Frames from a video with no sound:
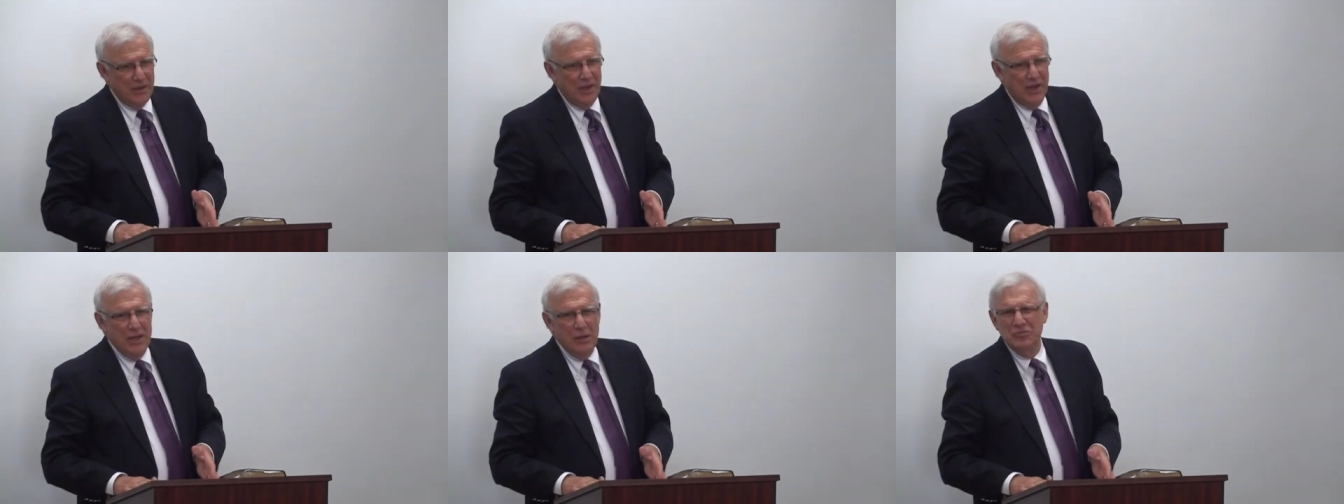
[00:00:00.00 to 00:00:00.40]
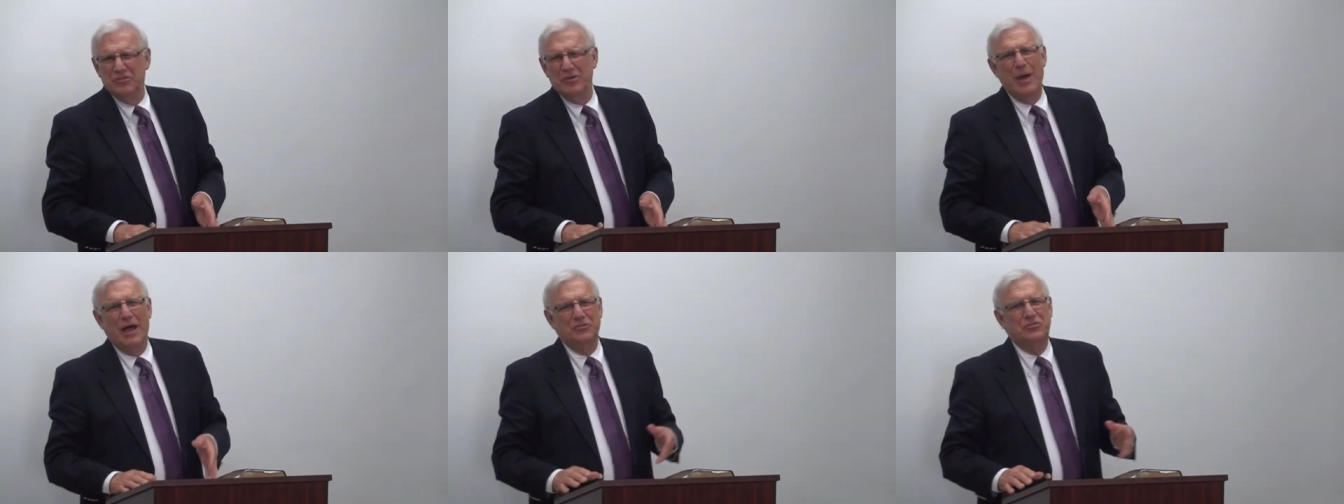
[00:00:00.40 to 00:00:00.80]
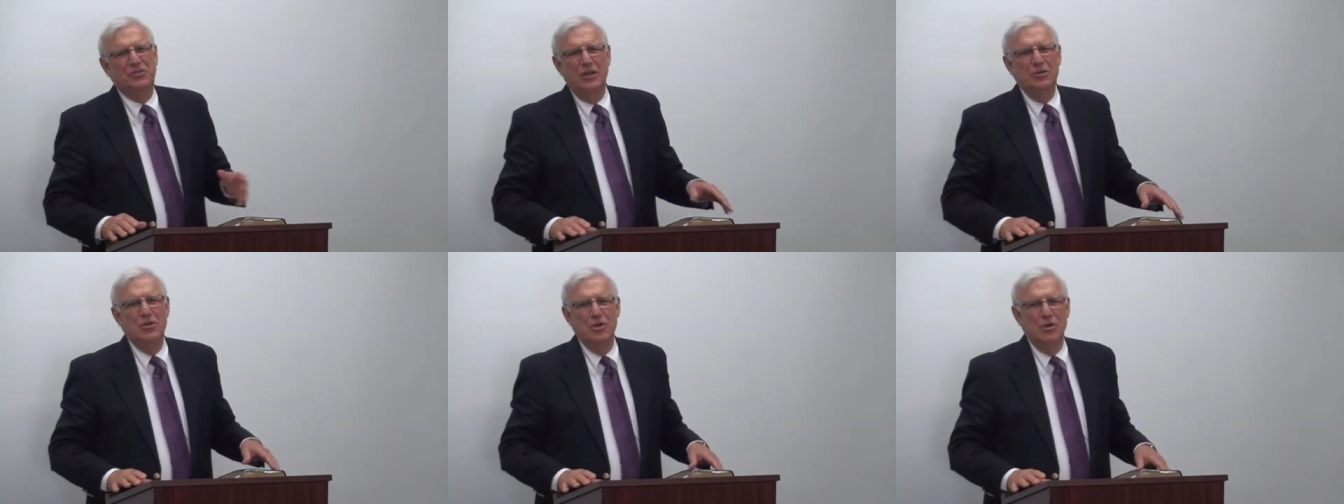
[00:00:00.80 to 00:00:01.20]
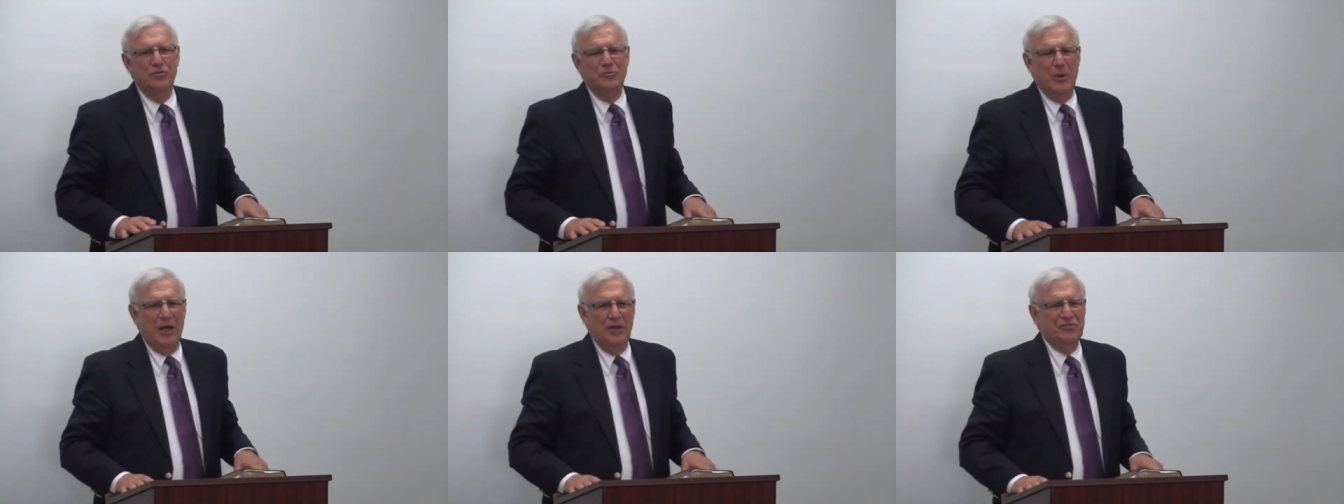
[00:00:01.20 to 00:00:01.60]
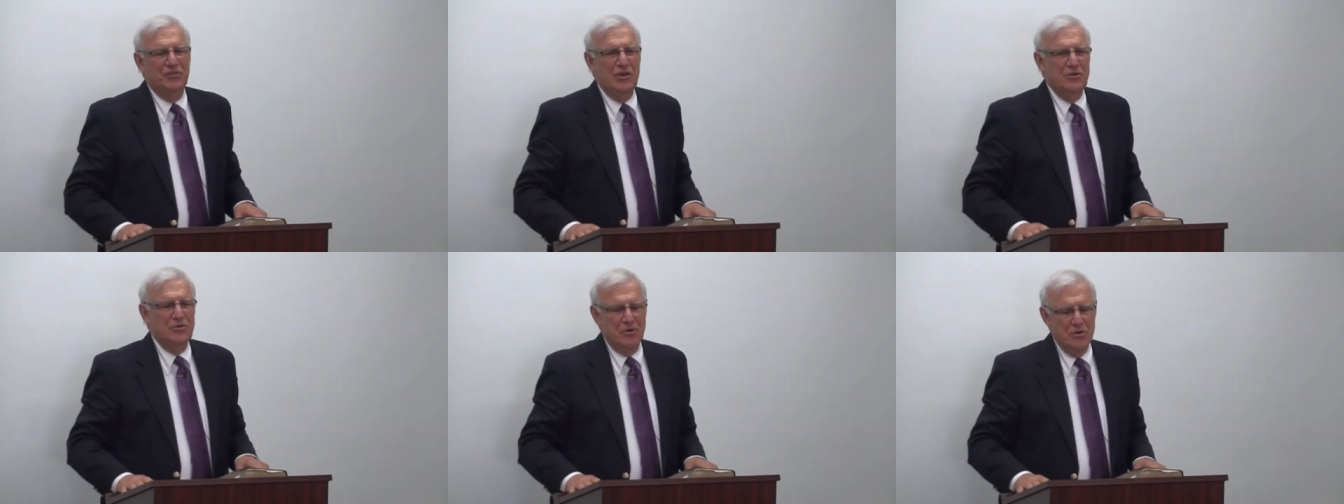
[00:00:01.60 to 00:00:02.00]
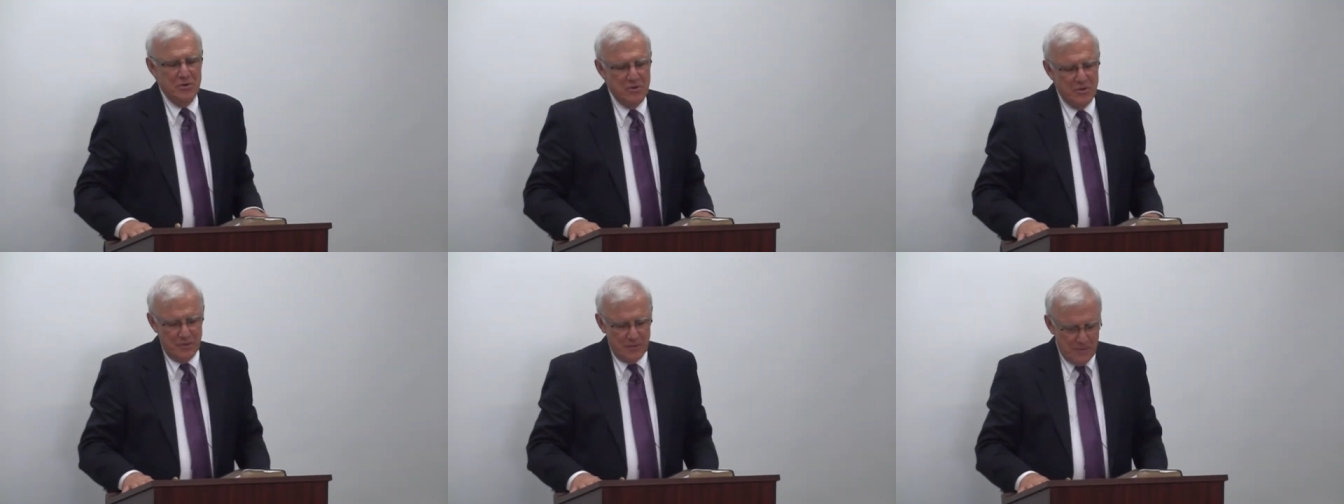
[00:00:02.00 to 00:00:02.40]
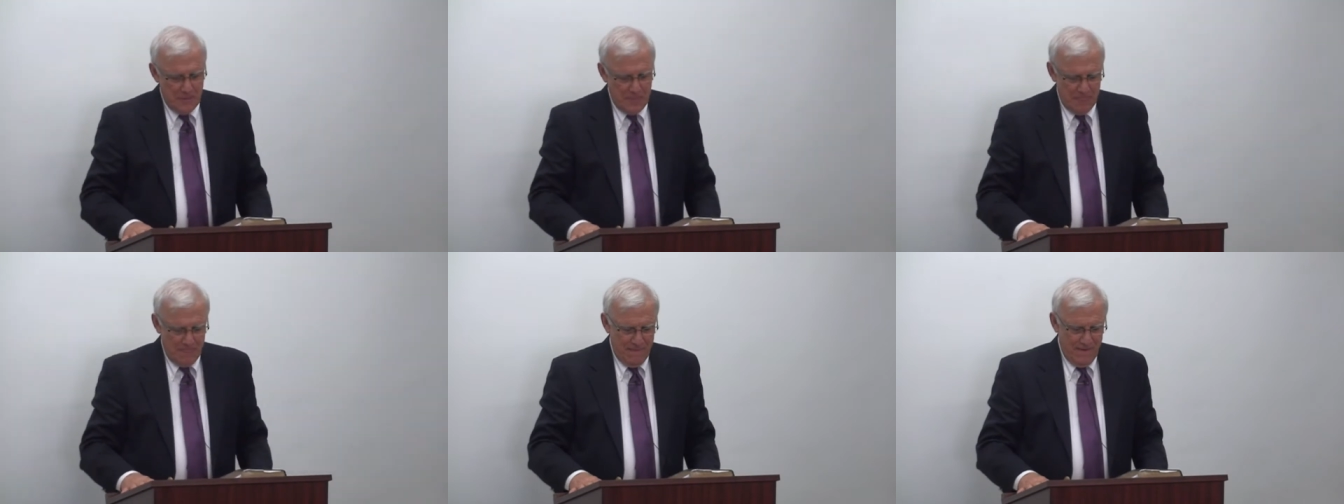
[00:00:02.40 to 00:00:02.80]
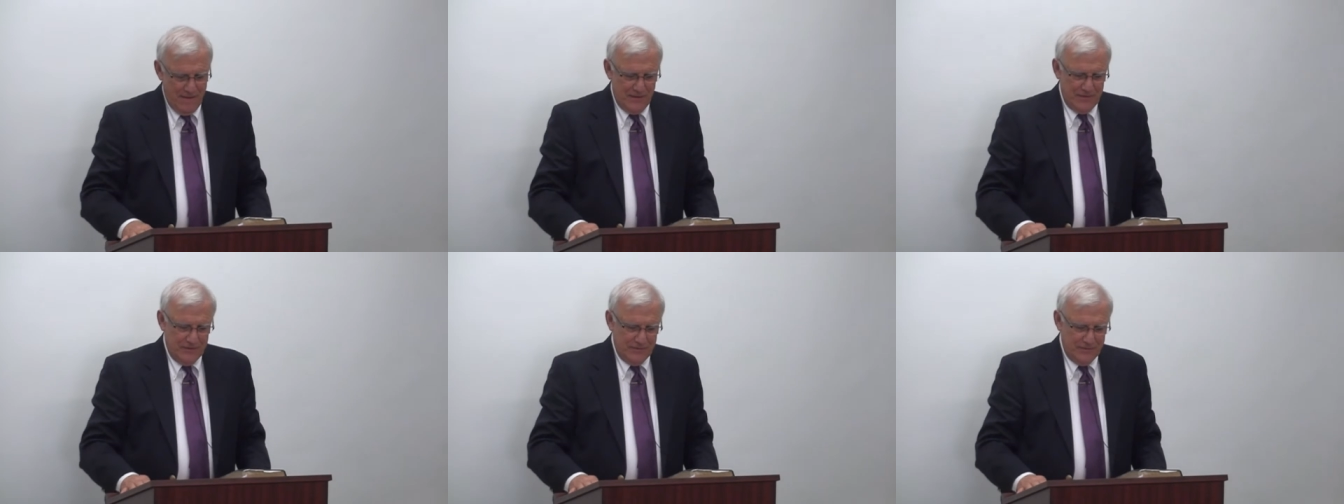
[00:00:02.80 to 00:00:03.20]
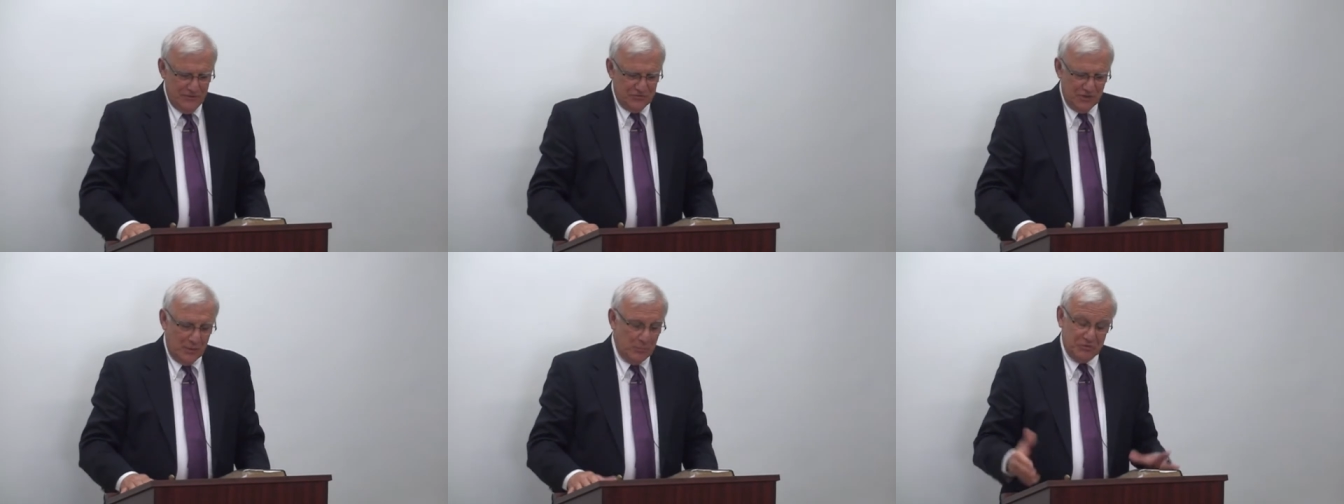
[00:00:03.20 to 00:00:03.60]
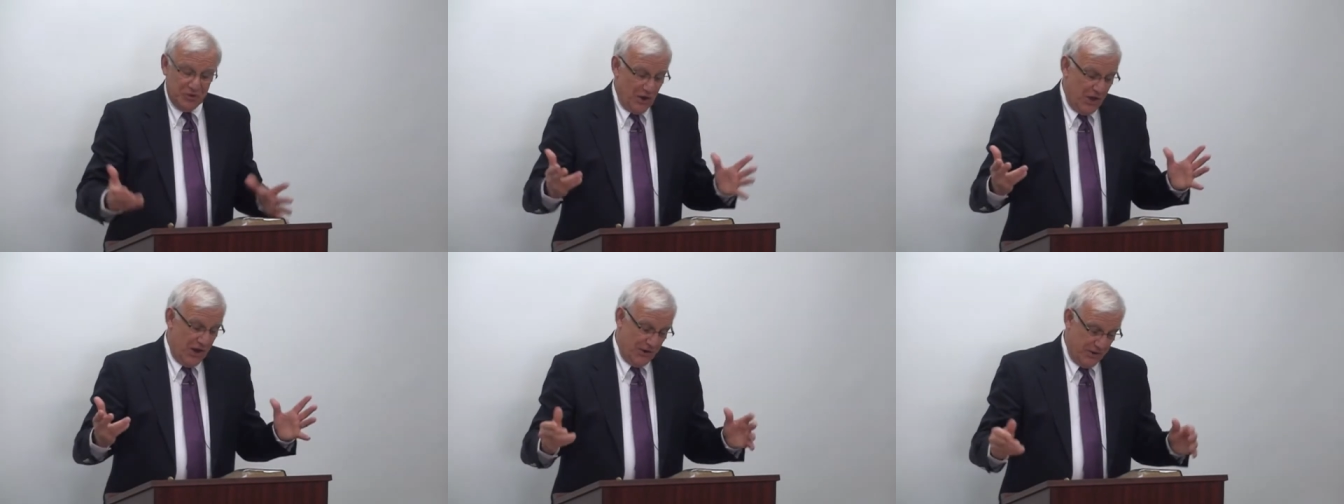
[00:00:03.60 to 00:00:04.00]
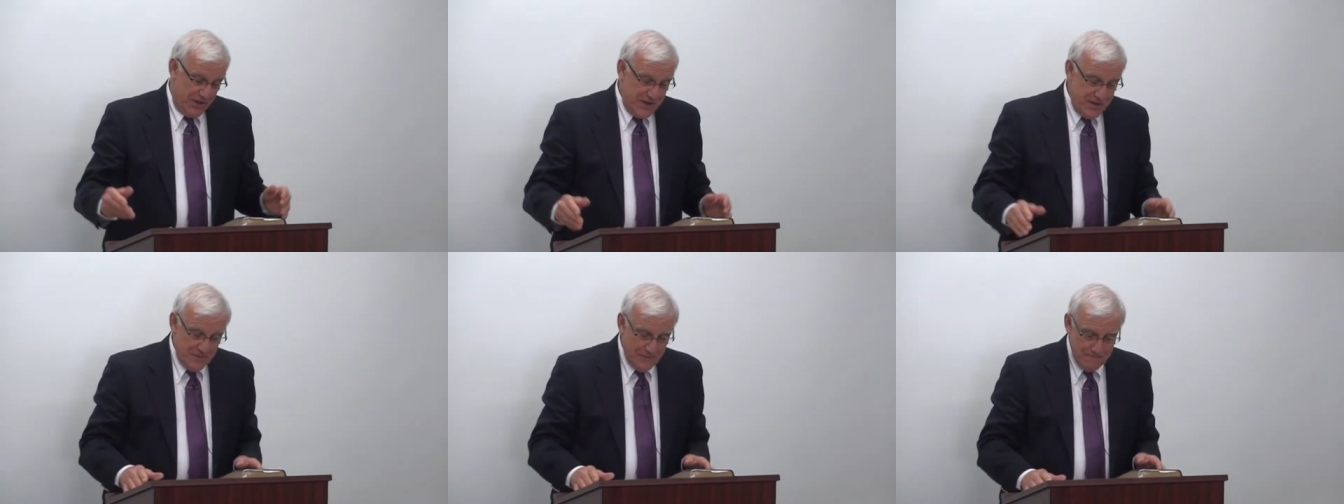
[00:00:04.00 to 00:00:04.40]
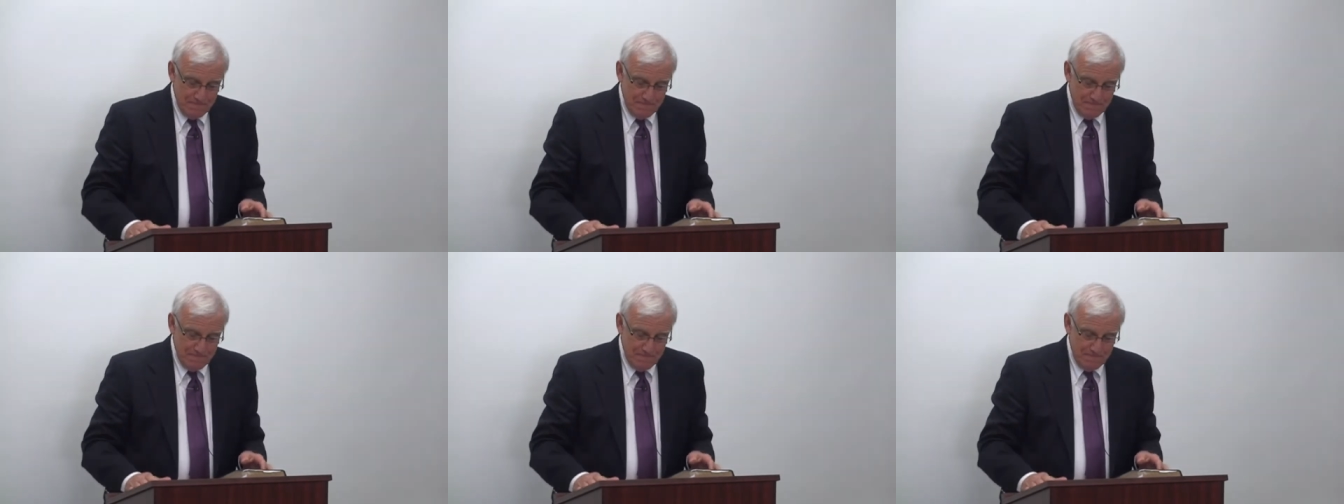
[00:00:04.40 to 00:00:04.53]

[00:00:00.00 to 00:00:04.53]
And he was about 10 years my senior. His name is Larry.